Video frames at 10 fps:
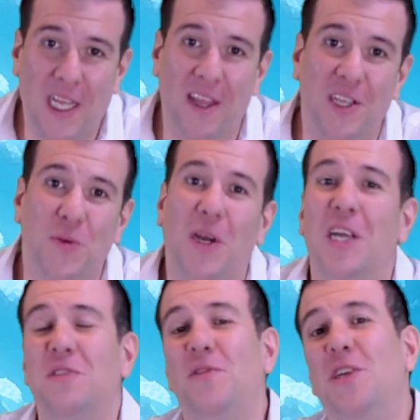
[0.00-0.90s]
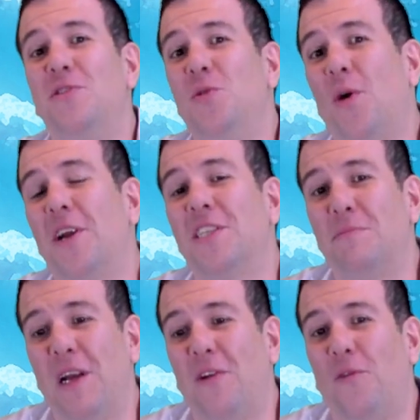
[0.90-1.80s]
telling us what kinds of videos you want us
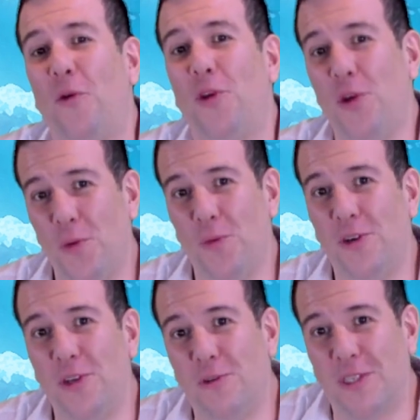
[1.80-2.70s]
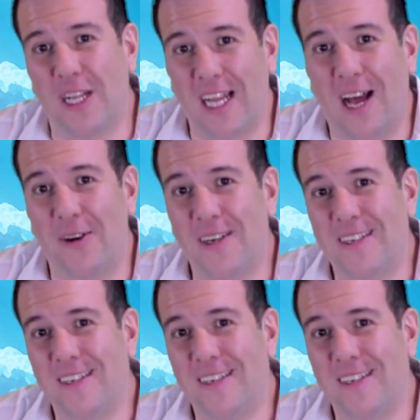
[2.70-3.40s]
to make for you to use in the cloud.